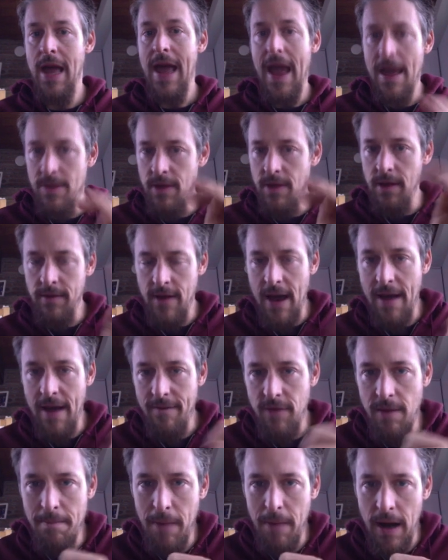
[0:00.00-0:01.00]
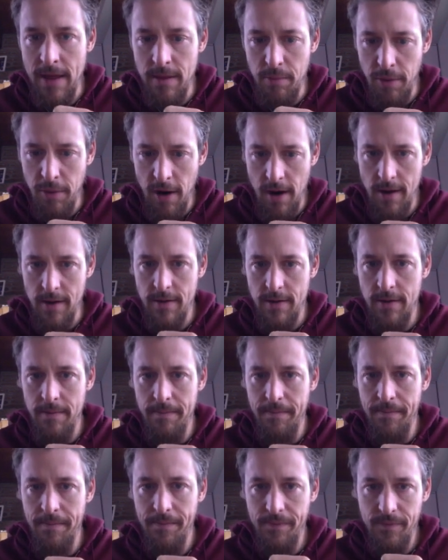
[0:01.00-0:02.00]
and then to have them buy the product.
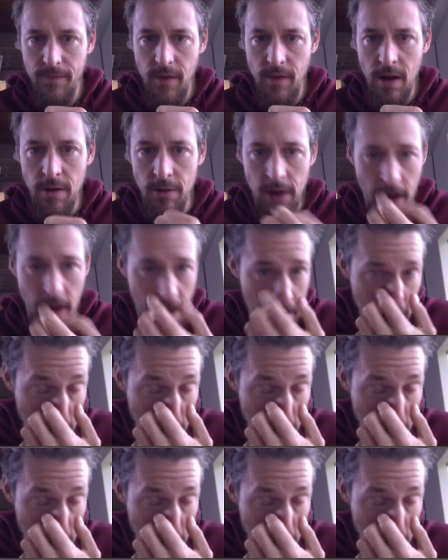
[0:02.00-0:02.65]
Okay?